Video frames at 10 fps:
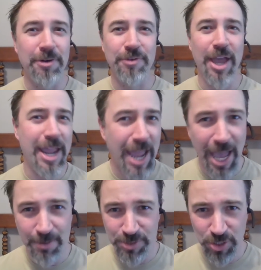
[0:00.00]
of
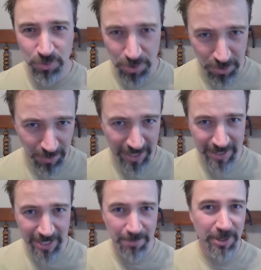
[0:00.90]
Ahab's crew in
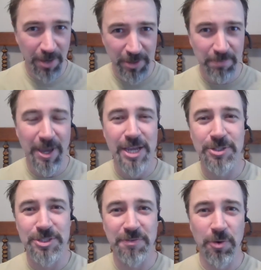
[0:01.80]
the upcoming
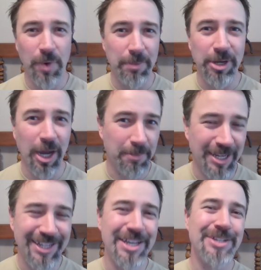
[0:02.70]
pages of the webcomic.